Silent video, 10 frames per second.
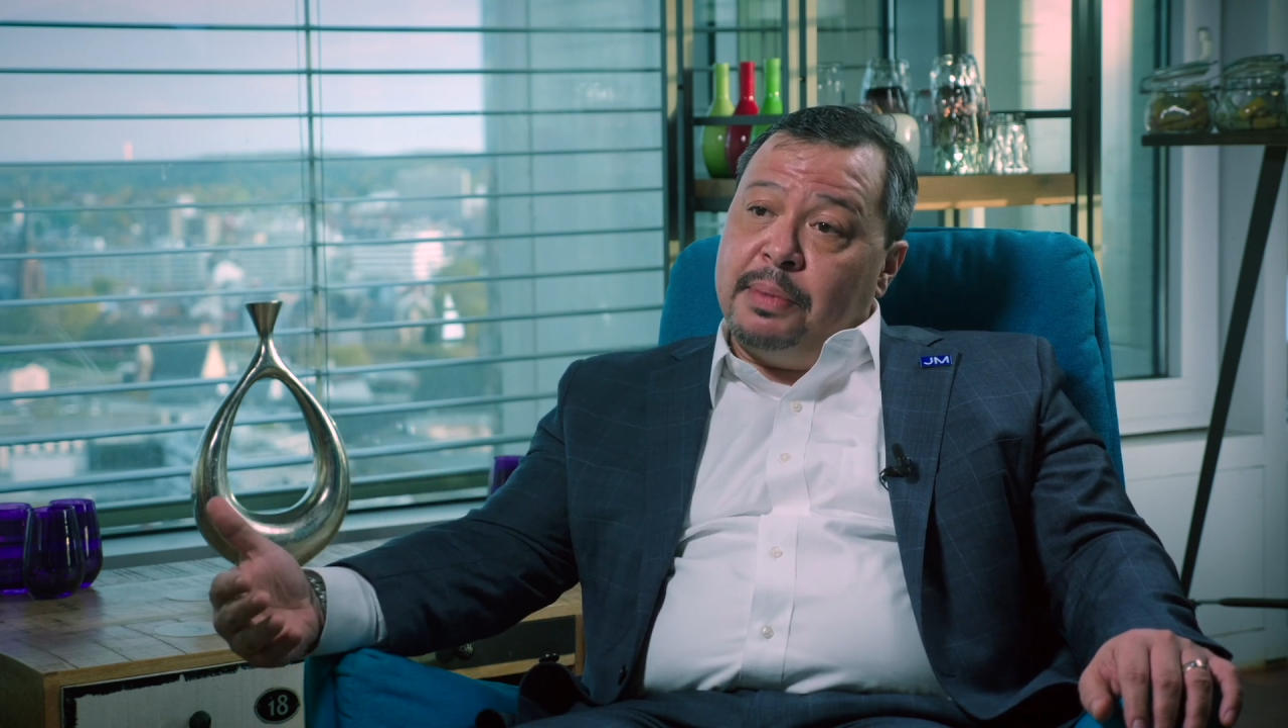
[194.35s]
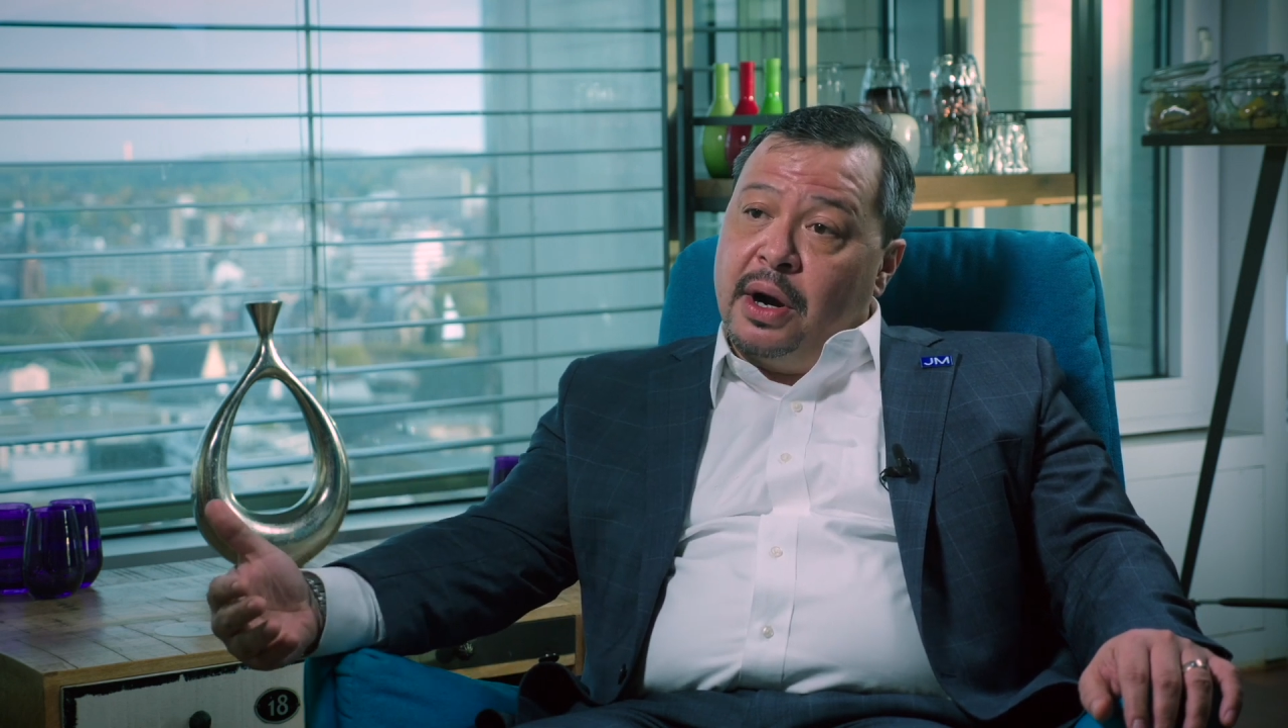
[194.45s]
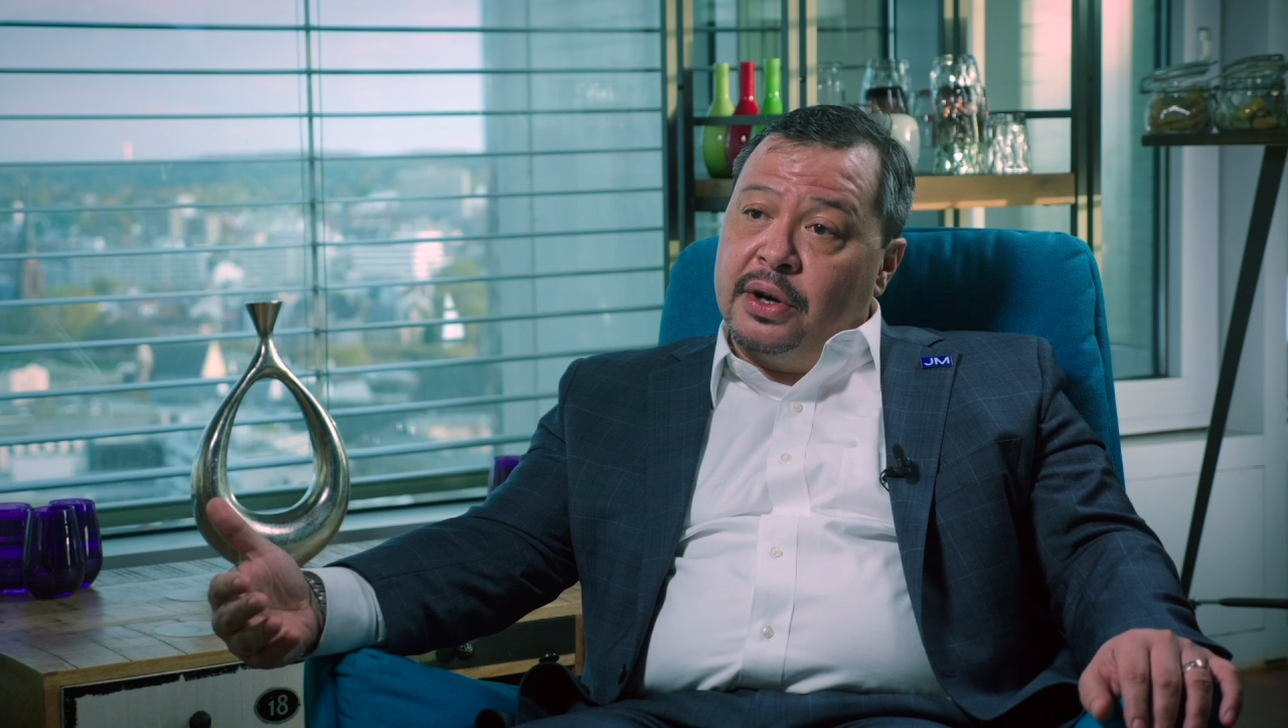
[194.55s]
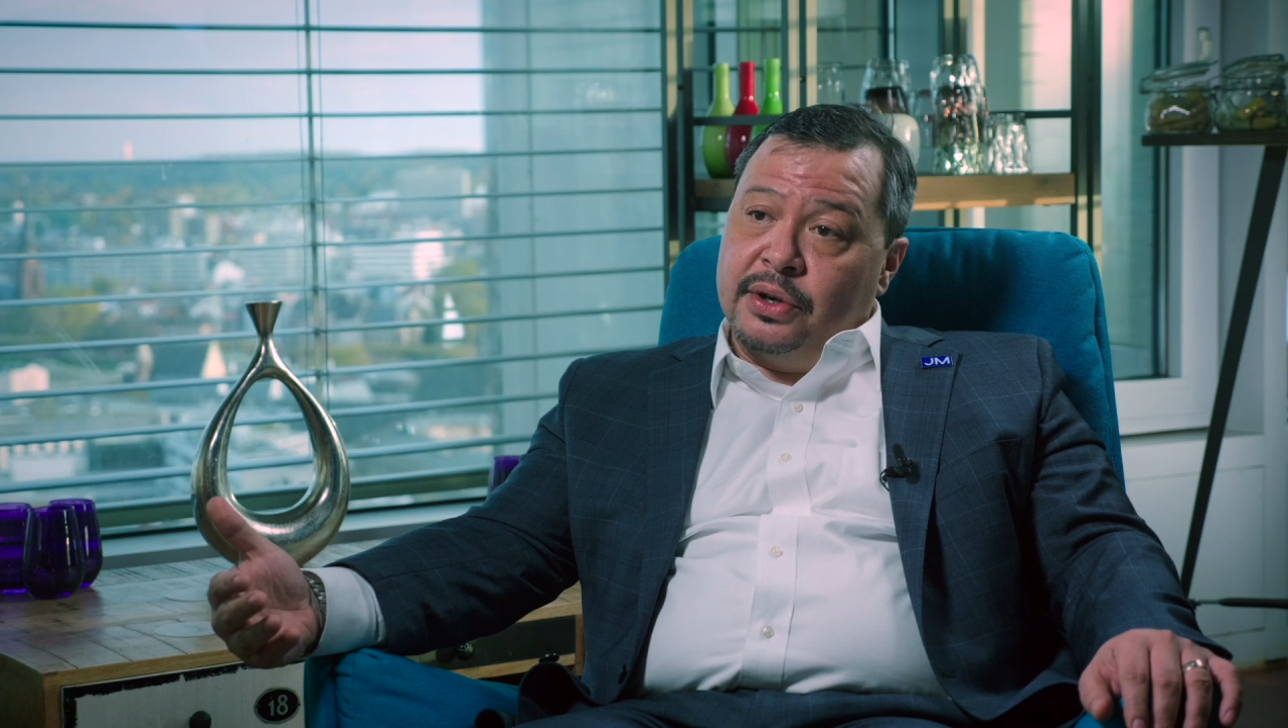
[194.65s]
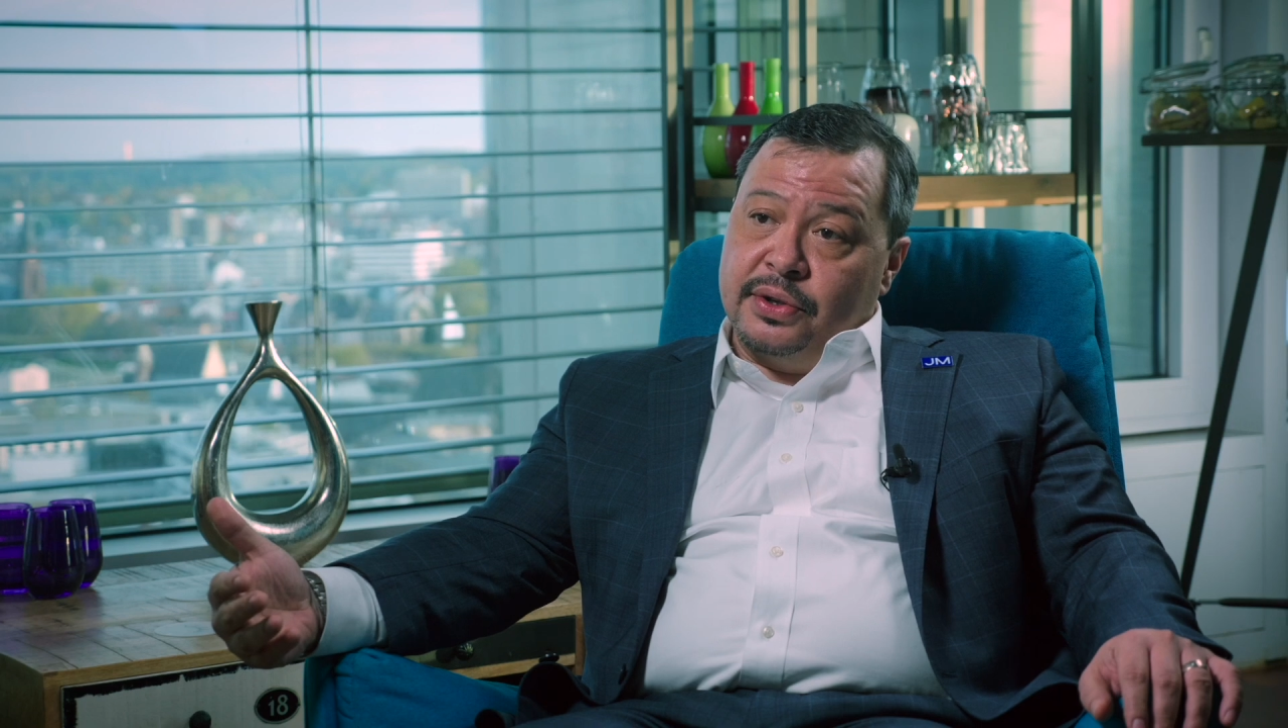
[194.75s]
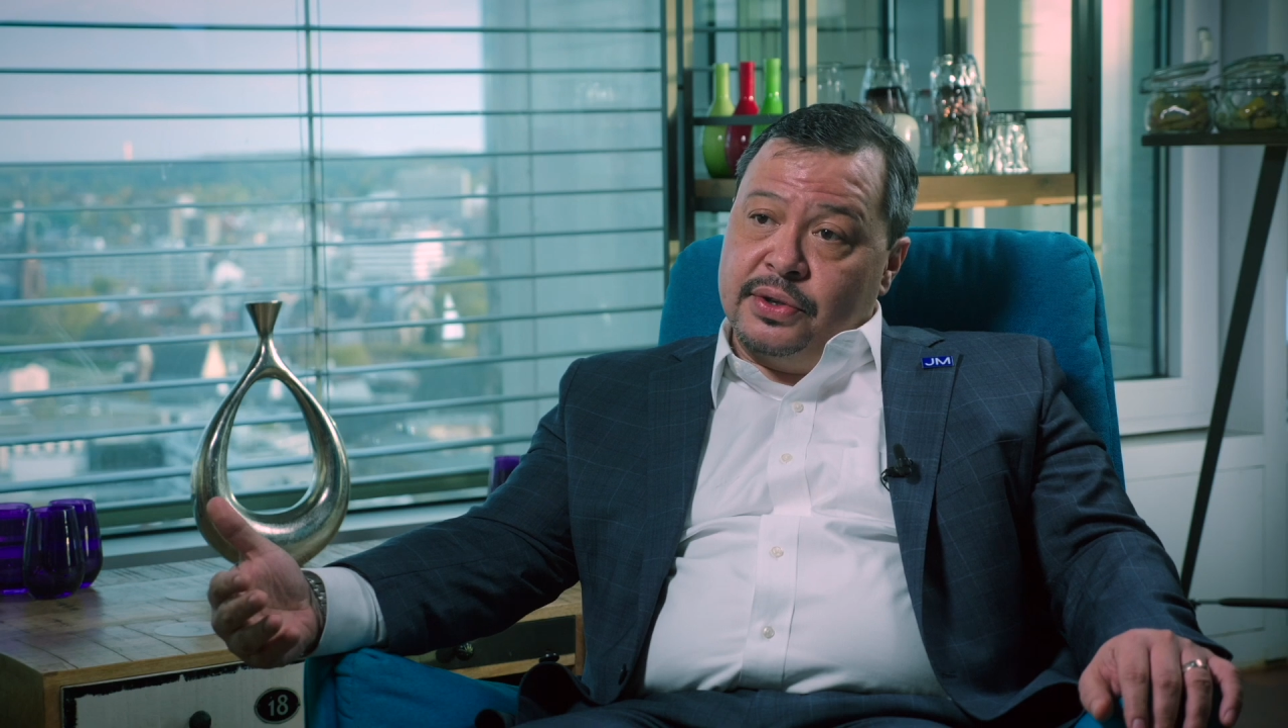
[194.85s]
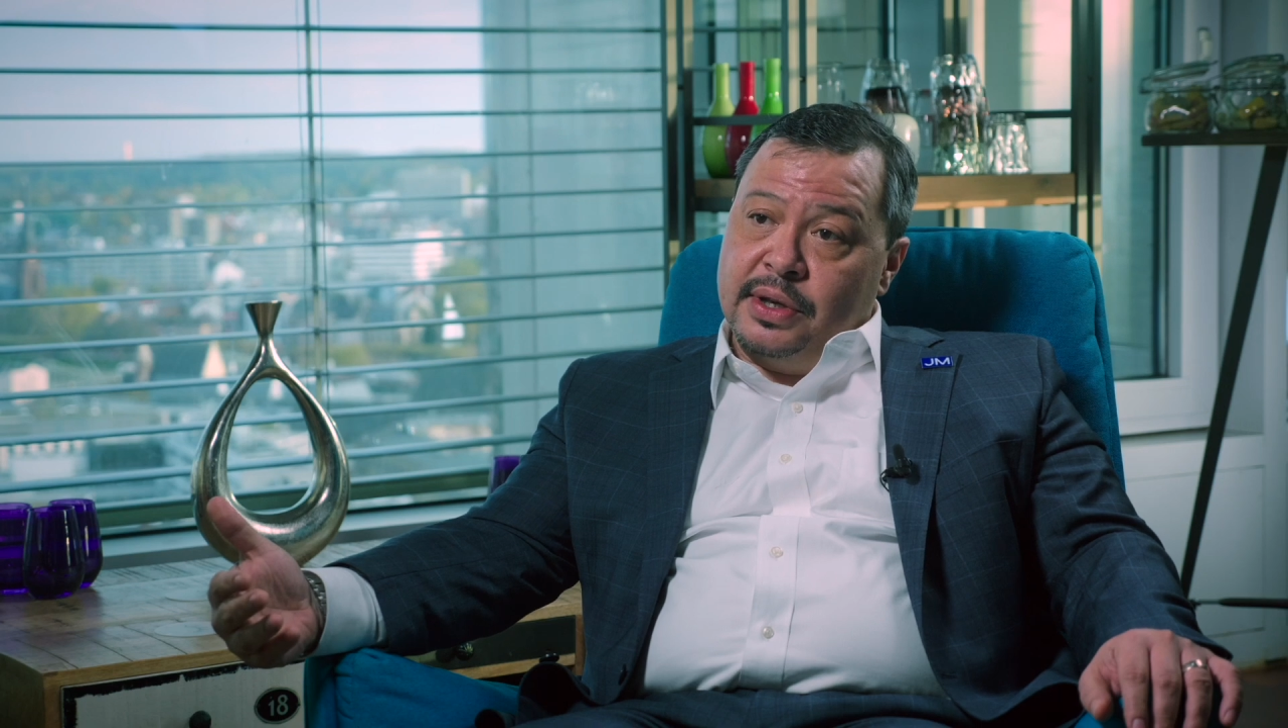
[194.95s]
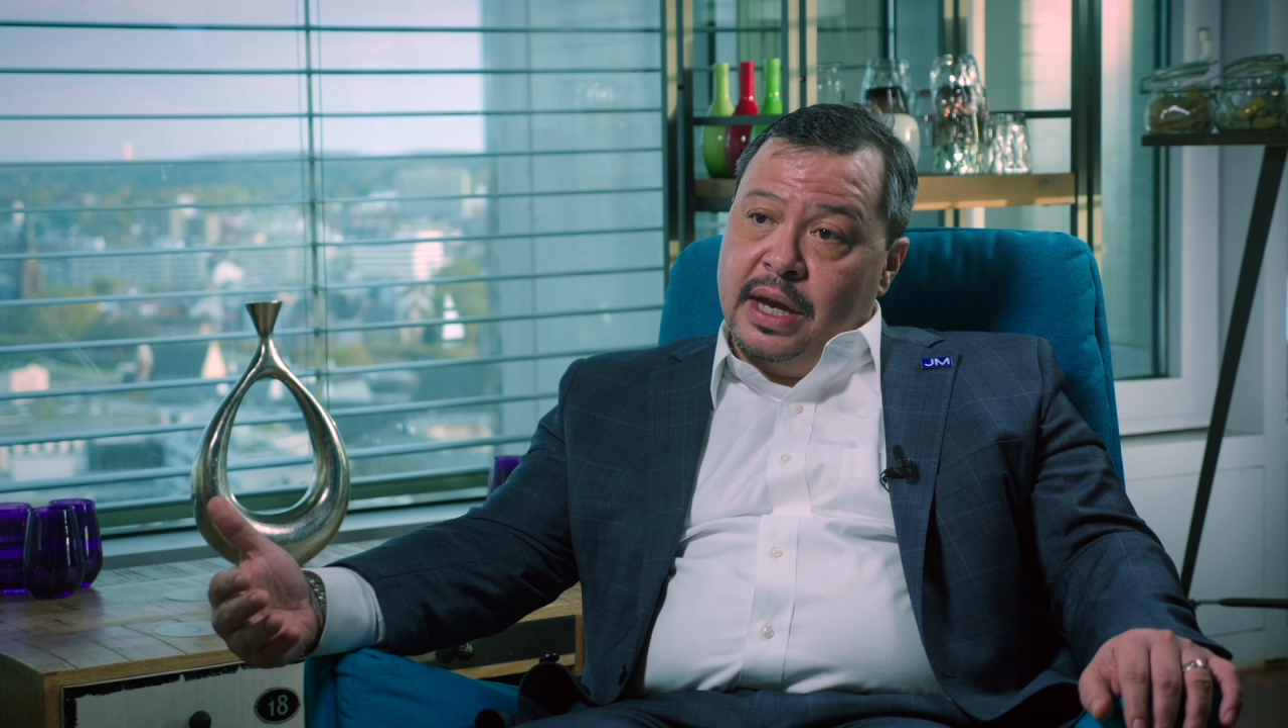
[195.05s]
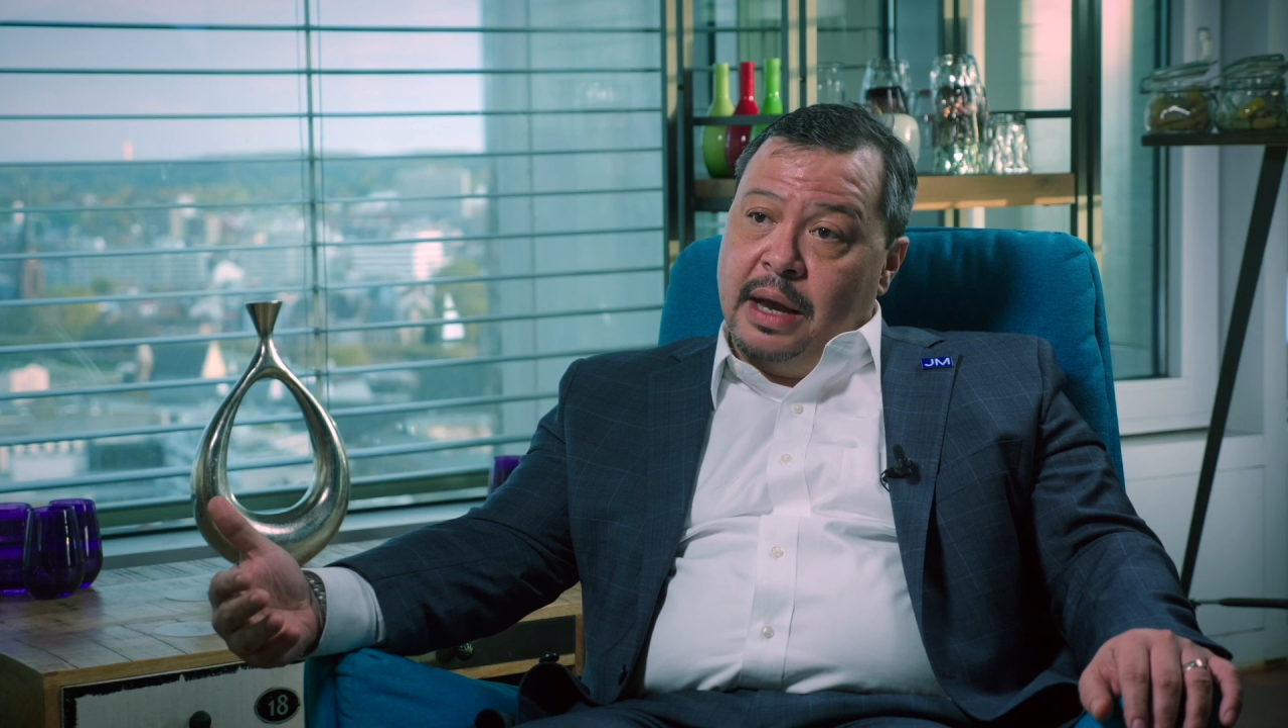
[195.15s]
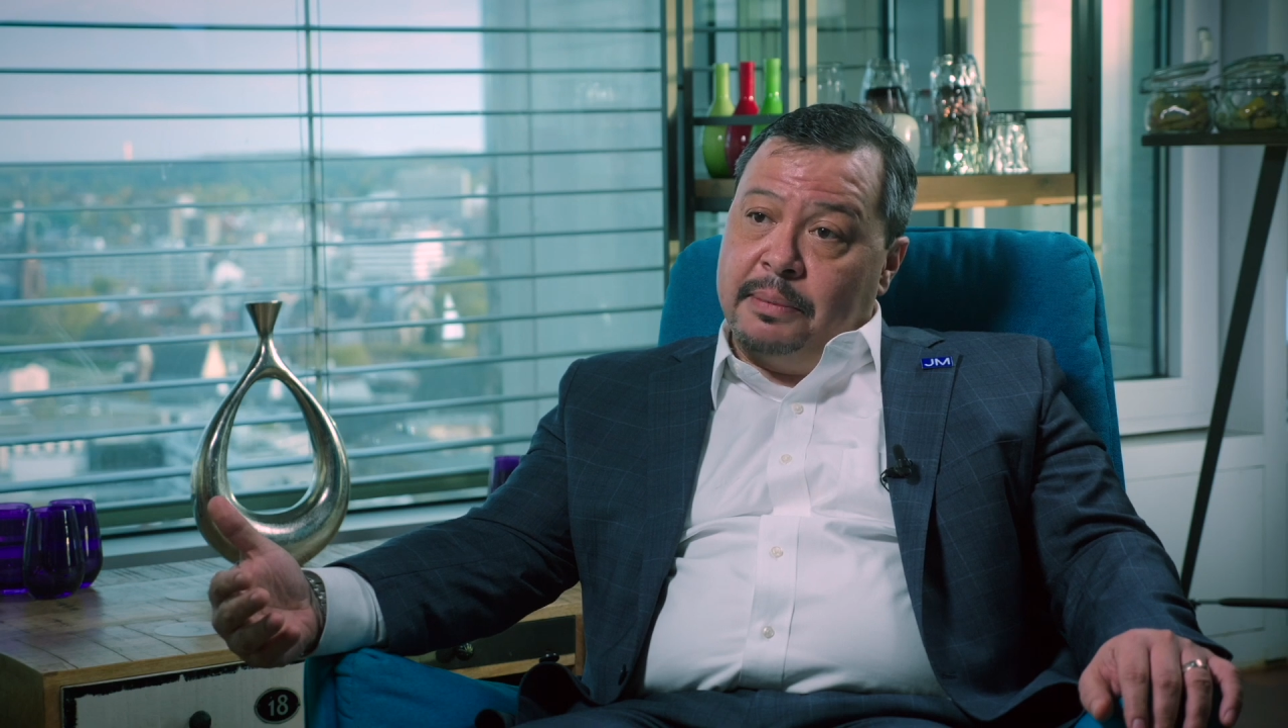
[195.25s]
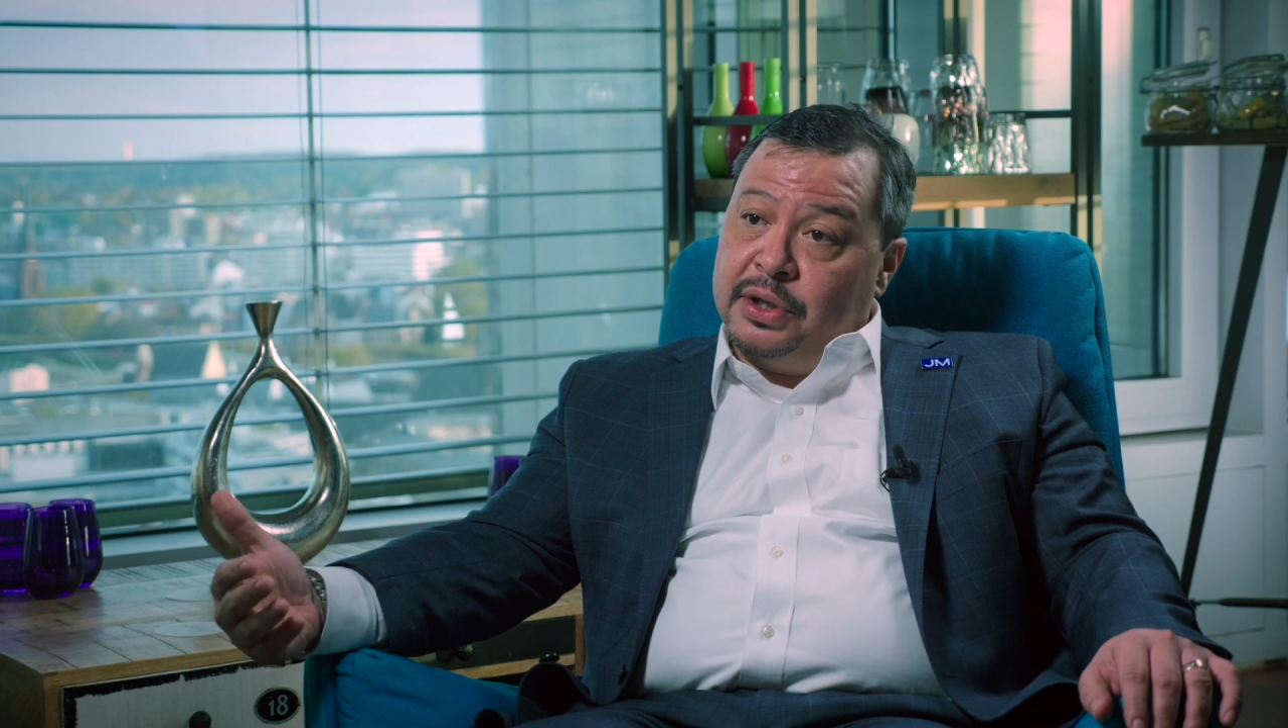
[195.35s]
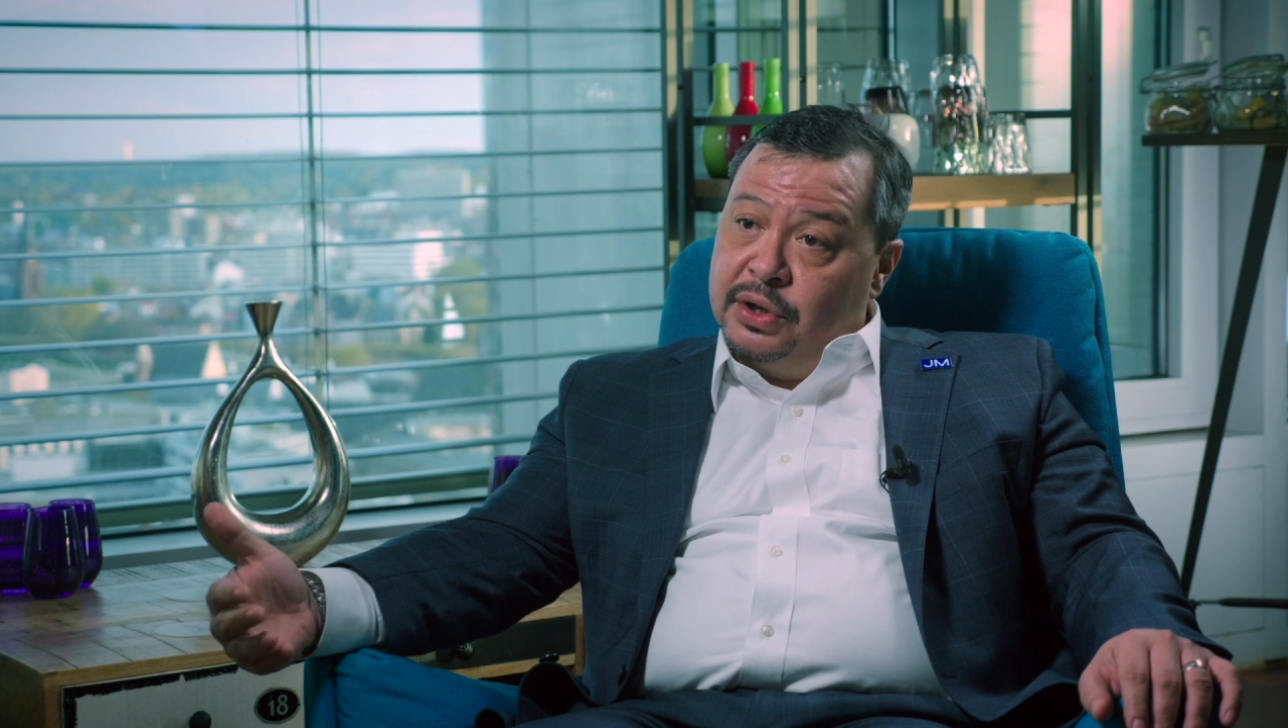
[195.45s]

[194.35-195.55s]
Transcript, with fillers: partners um,